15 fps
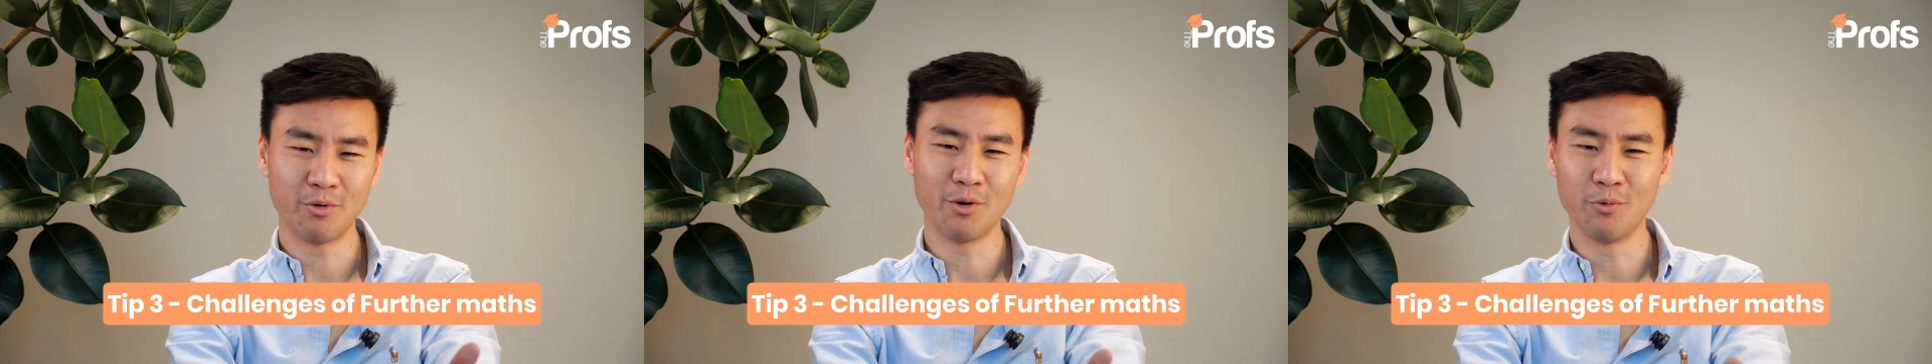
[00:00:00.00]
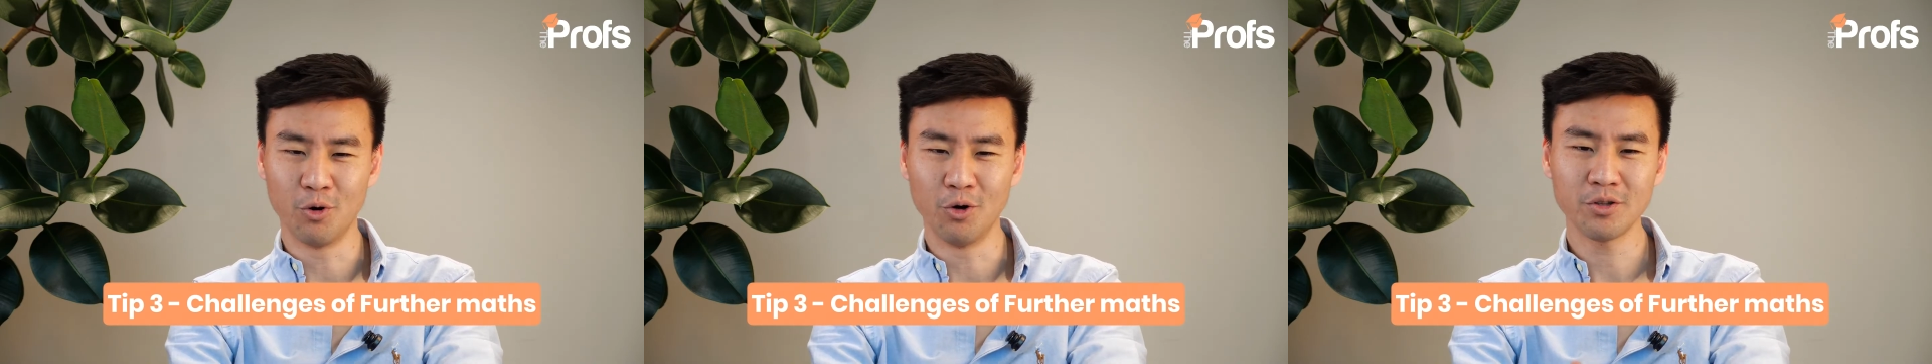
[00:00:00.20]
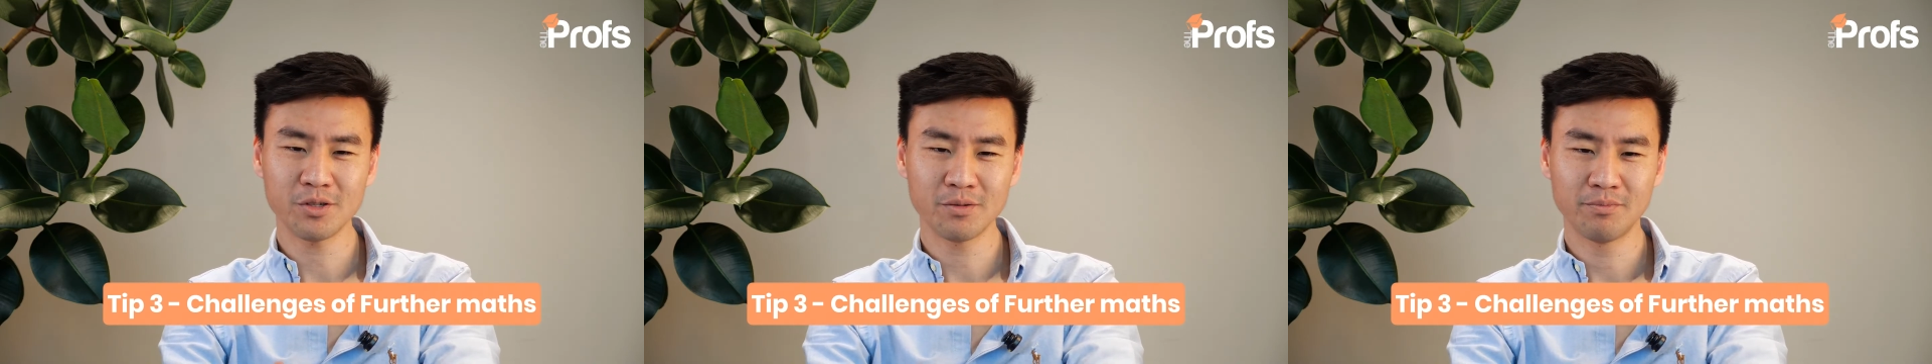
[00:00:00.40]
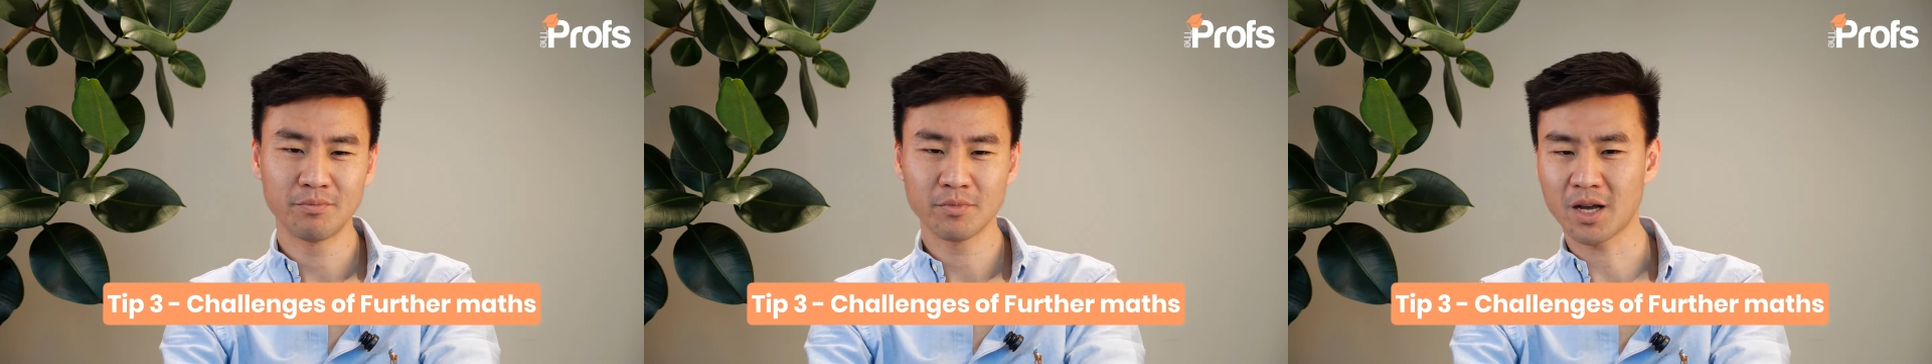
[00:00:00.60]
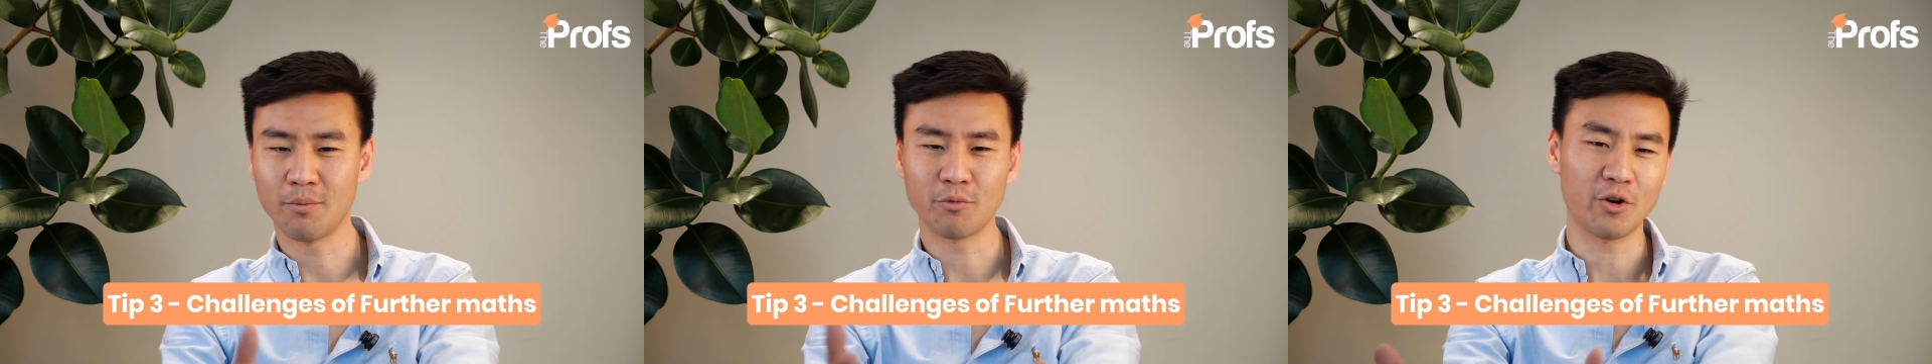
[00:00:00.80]
reward
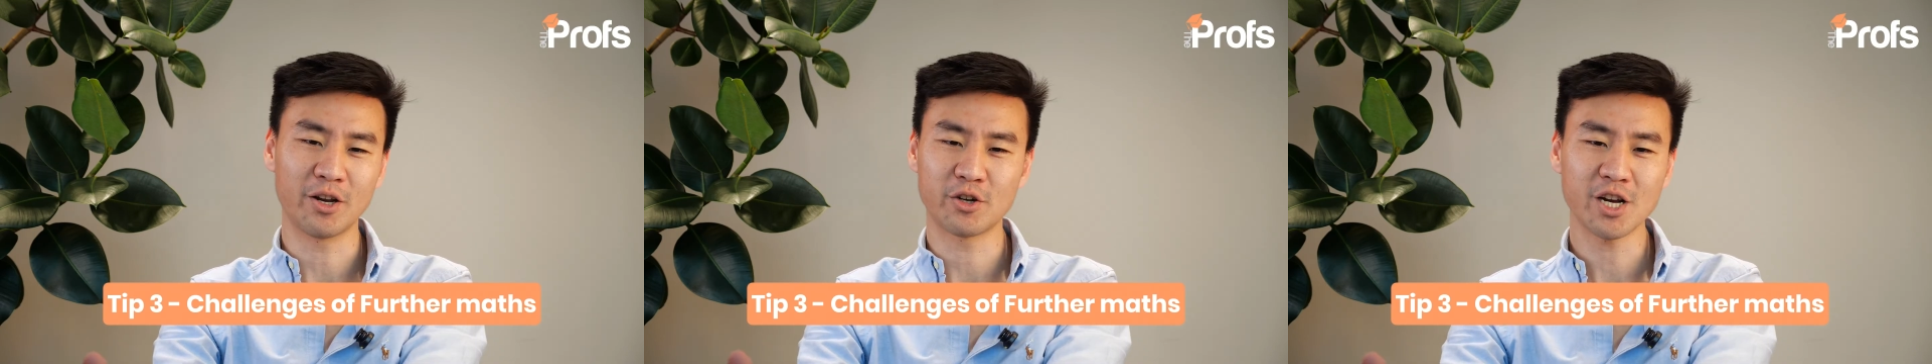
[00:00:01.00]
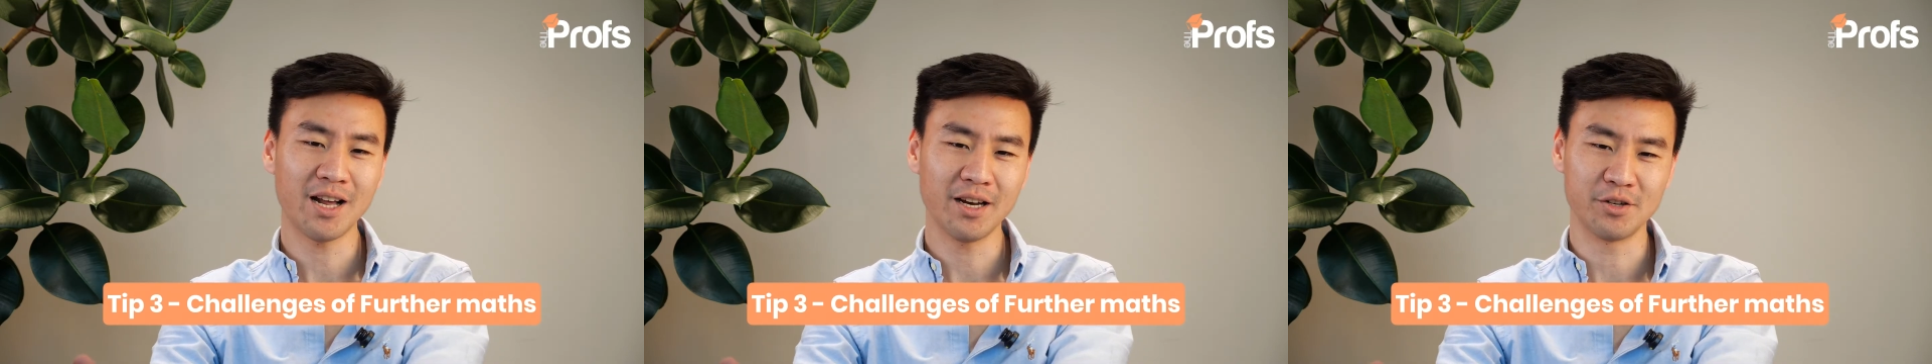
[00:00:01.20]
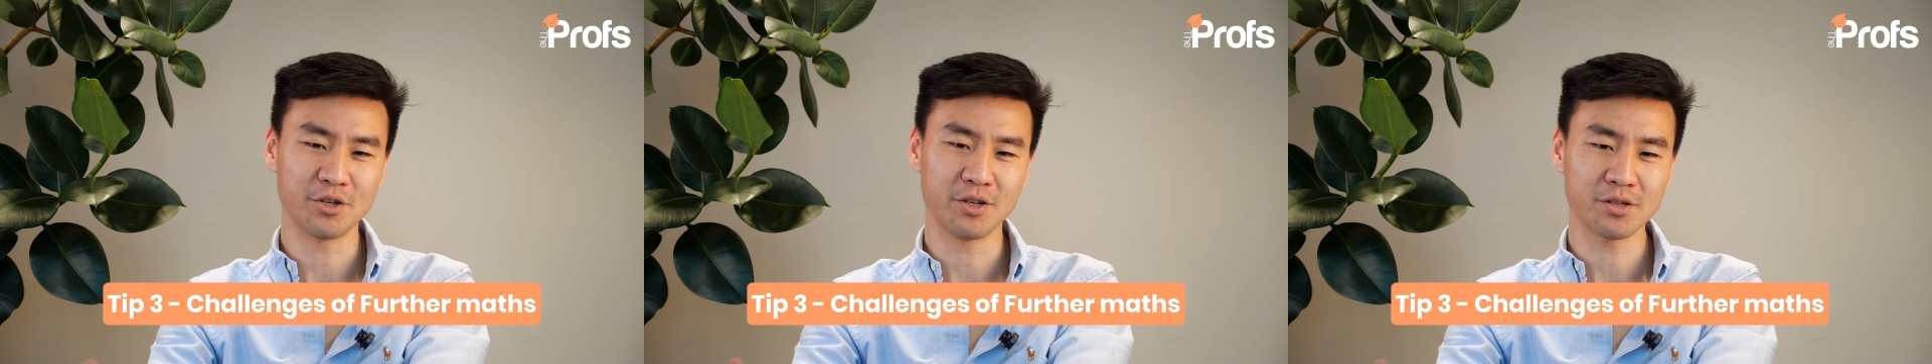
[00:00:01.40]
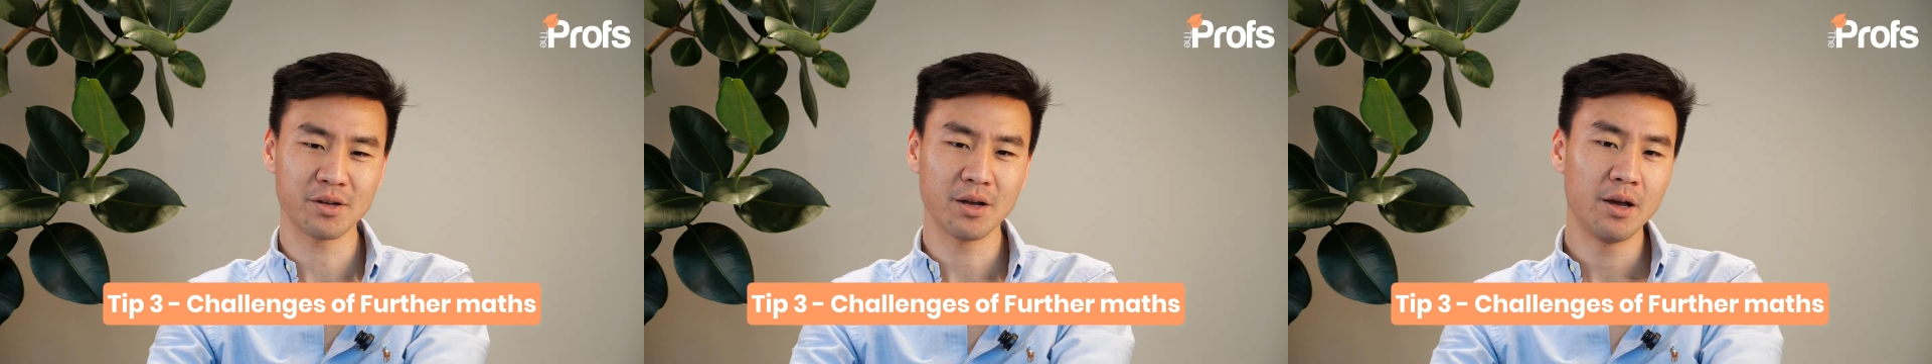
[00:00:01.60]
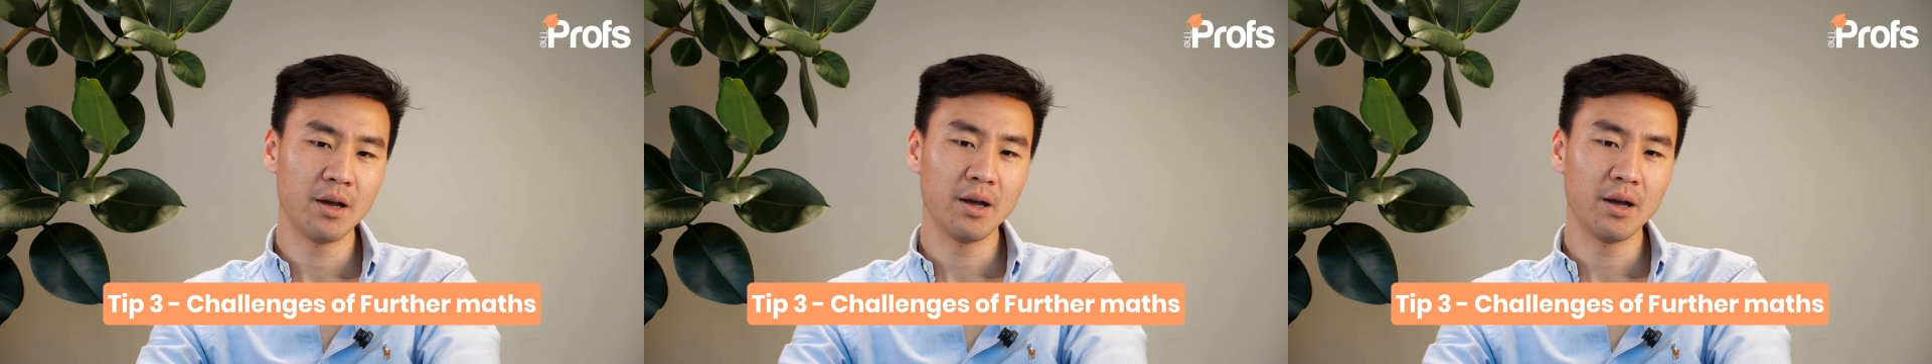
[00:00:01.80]
come great challenges.